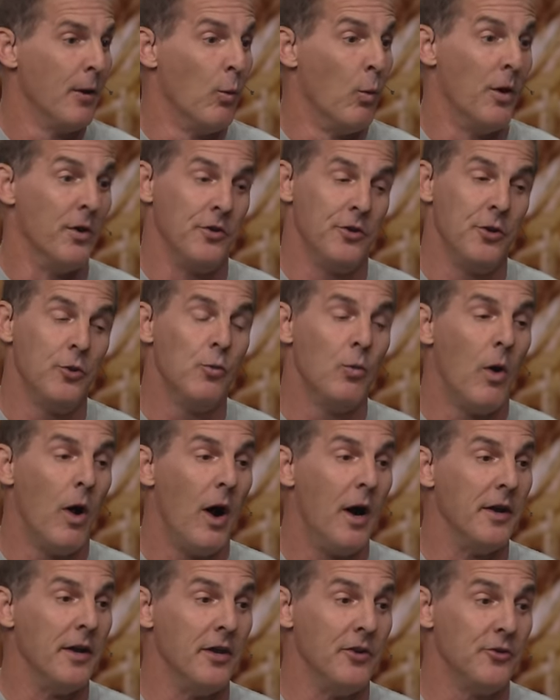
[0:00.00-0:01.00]
What you
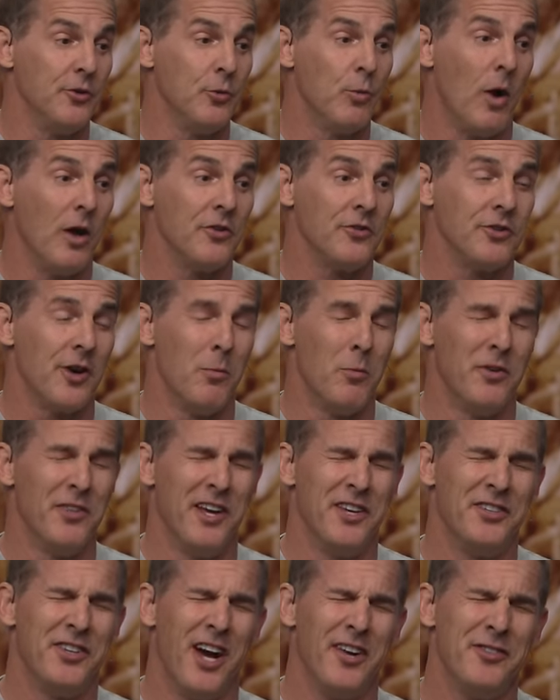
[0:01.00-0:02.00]
want is you want someone
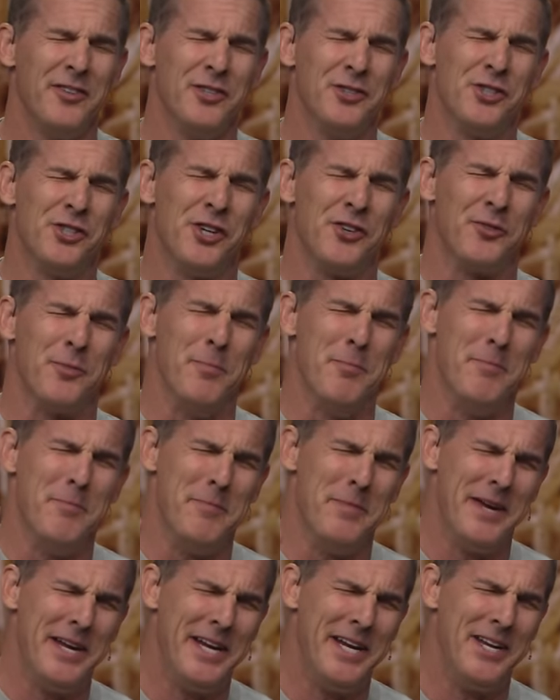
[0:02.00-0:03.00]
that doesn't just
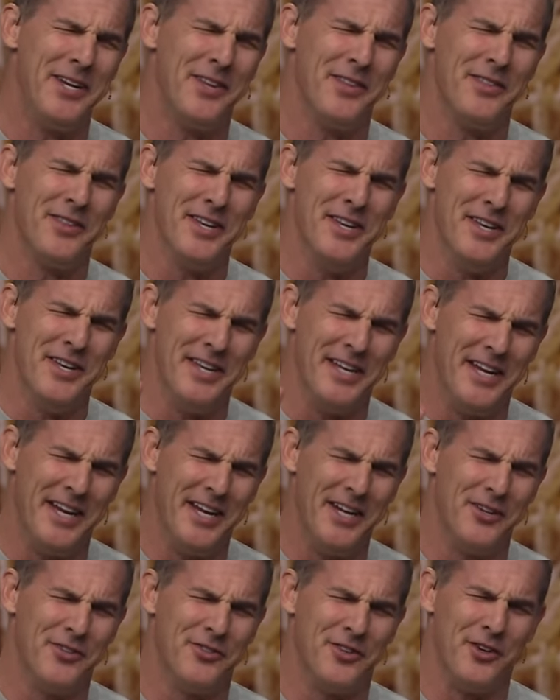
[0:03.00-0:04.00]
meet the
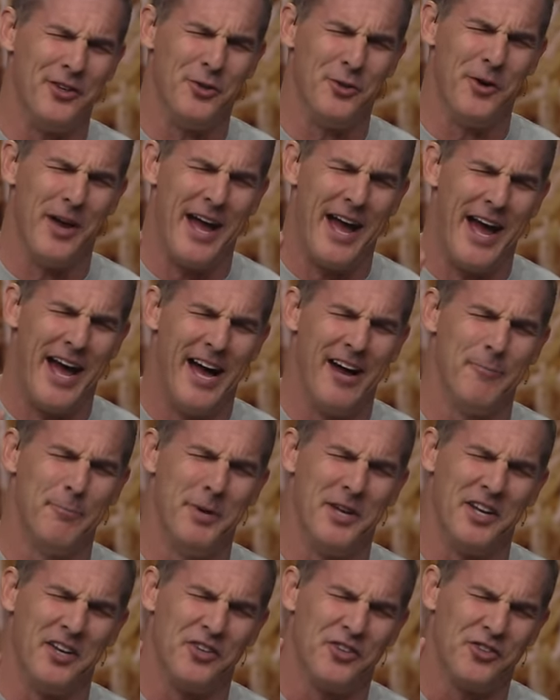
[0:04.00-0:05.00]
needs that you have,
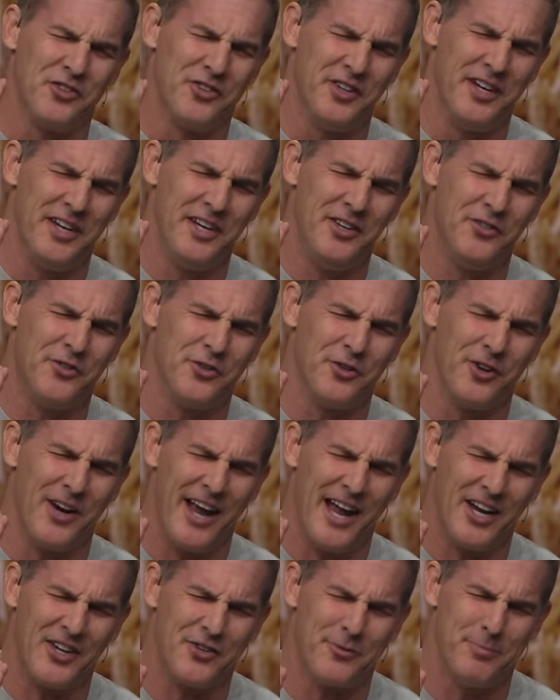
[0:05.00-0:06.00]
but exceeds your
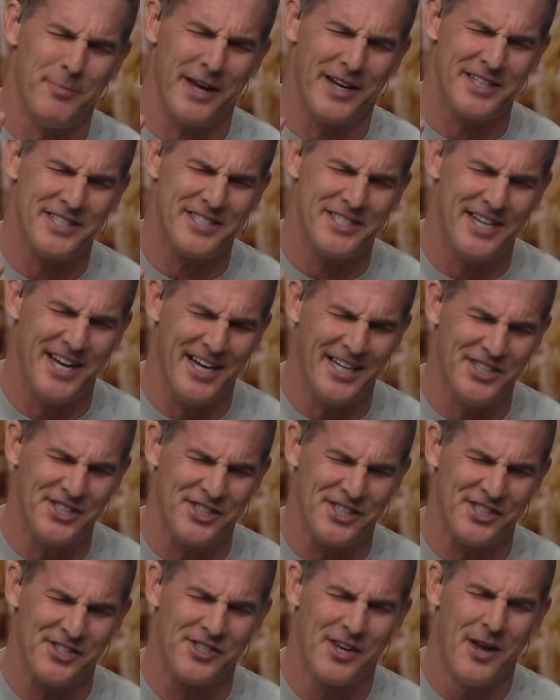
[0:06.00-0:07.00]

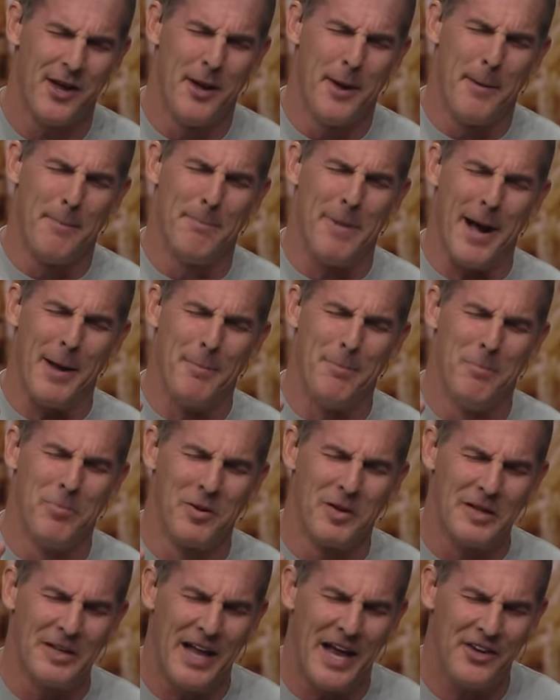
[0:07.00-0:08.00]
expectations by
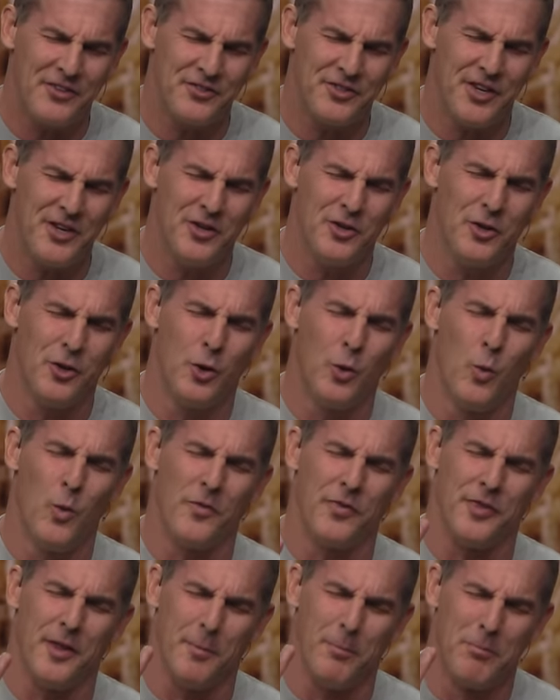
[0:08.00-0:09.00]
blessing you
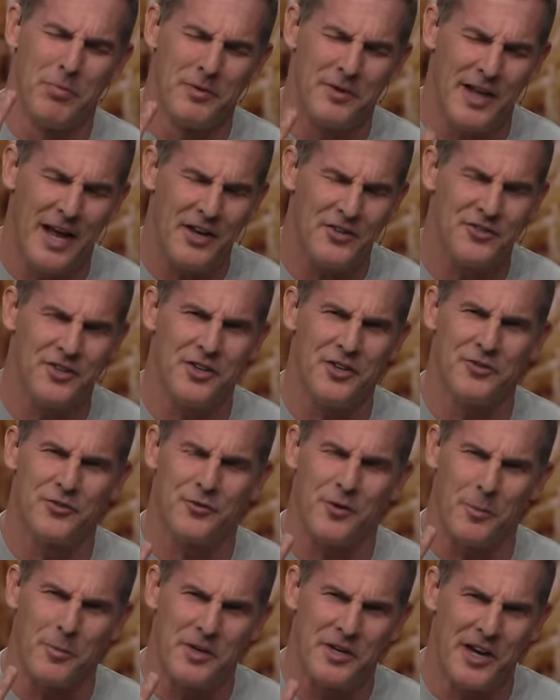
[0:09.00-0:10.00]
with the blessings
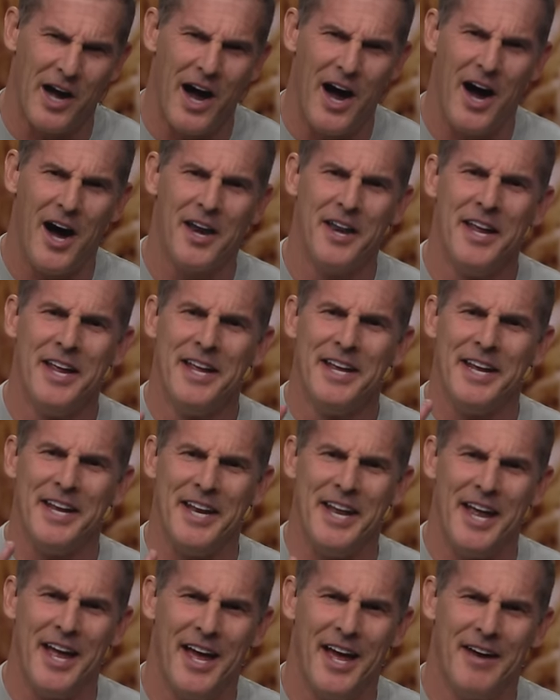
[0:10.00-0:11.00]
from God
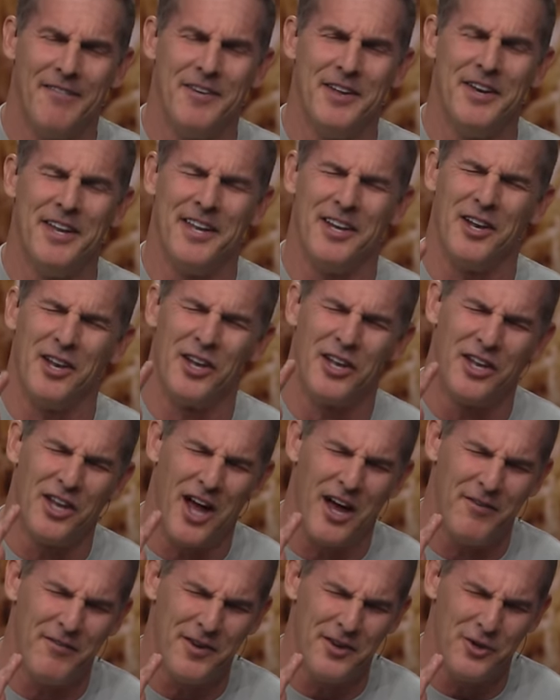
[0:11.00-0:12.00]
in heaven and
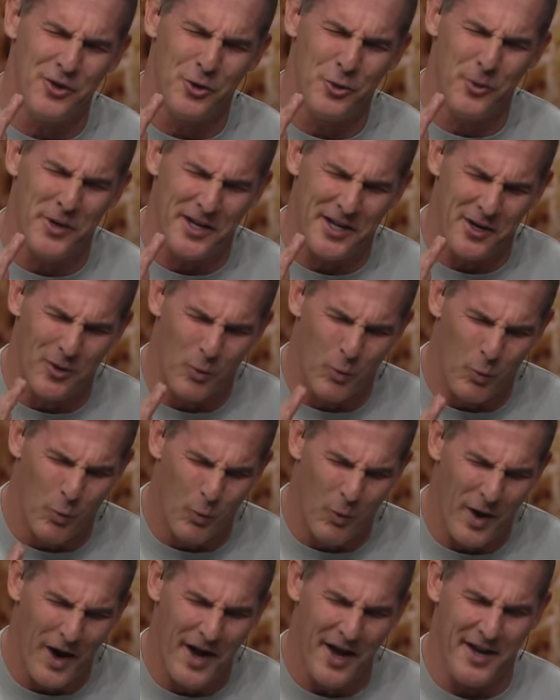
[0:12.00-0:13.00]
loving you in a
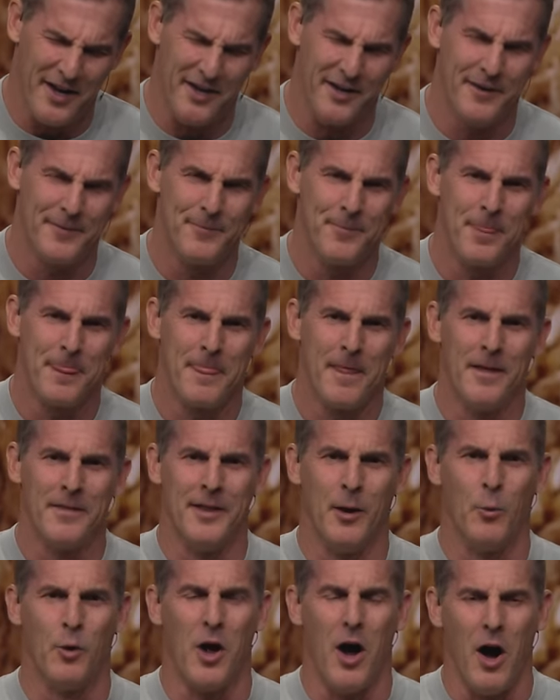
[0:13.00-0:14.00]
way
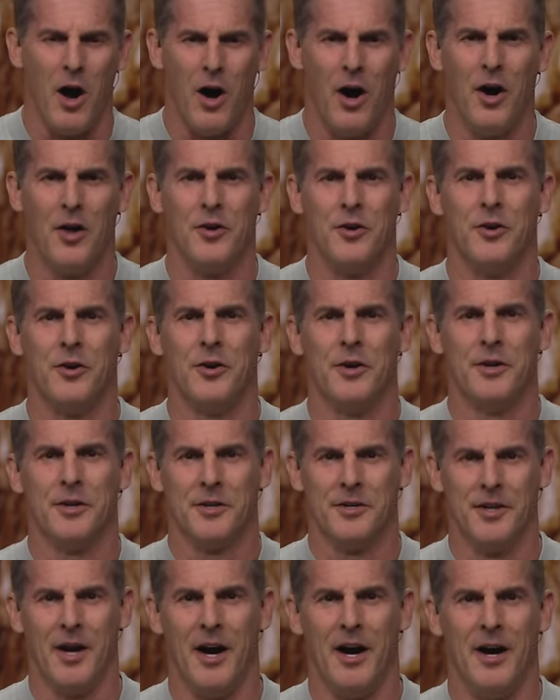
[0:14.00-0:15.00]
that would honor
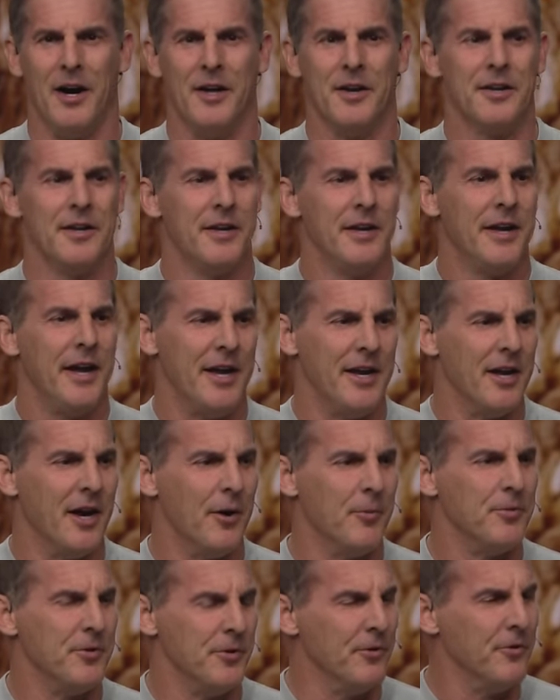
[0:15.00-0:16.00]
God and
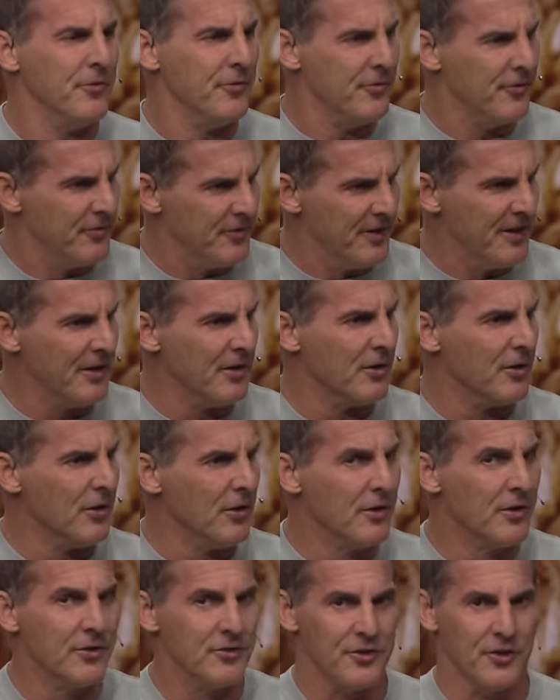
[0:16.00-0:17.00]
help you
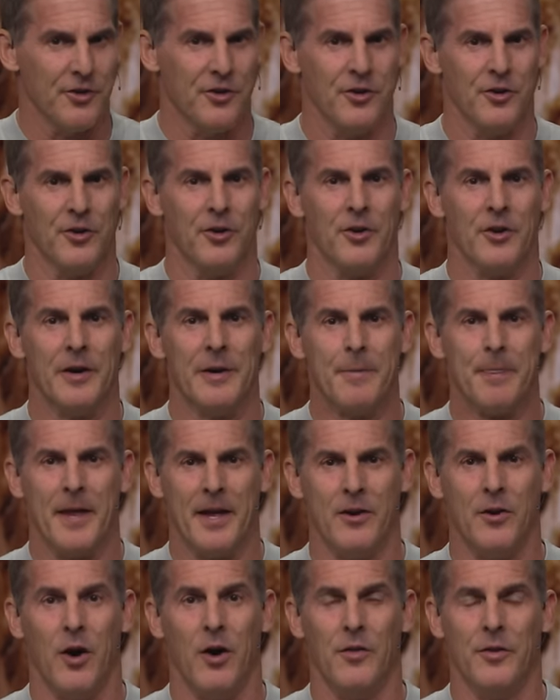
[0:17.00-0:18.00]
feel secure
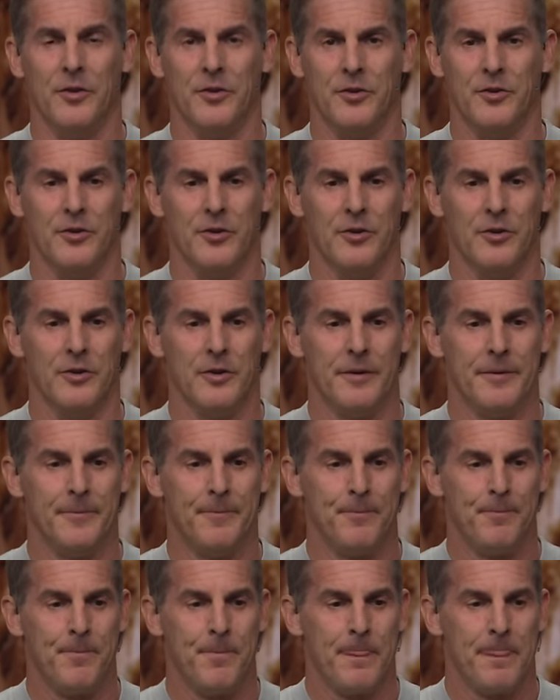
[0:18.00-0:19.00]
in all that you do.
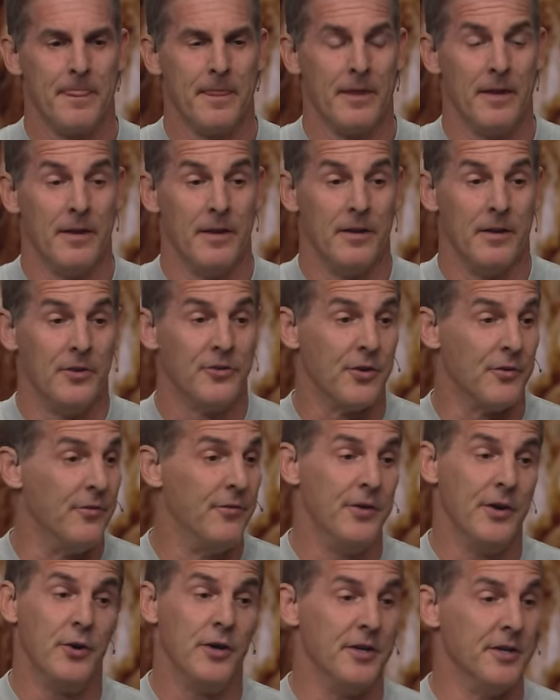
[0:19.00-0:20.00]
This is a
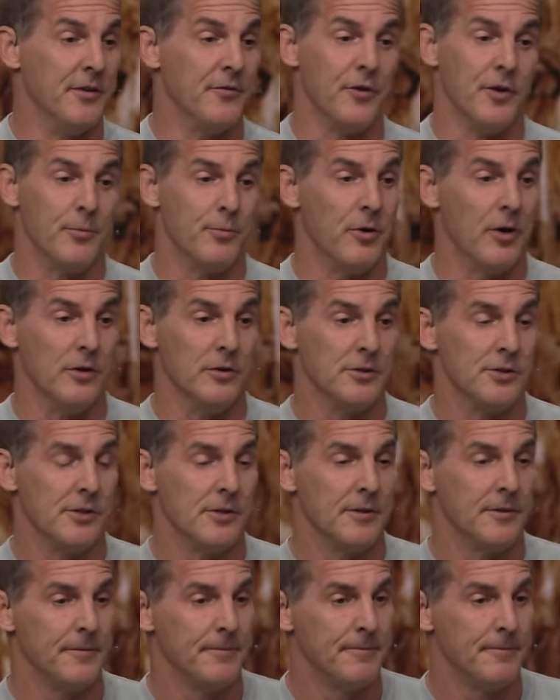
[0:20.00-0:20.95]
very different approach.